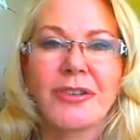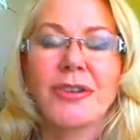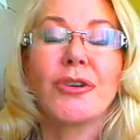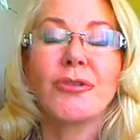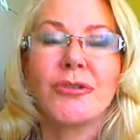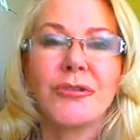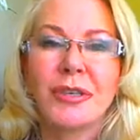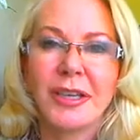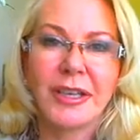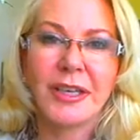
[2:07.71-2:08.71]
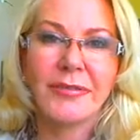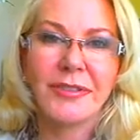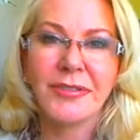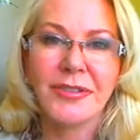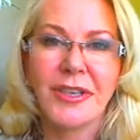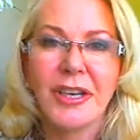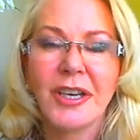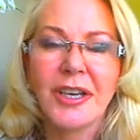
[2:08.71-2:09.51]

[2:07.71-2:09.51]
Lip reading: on all levels.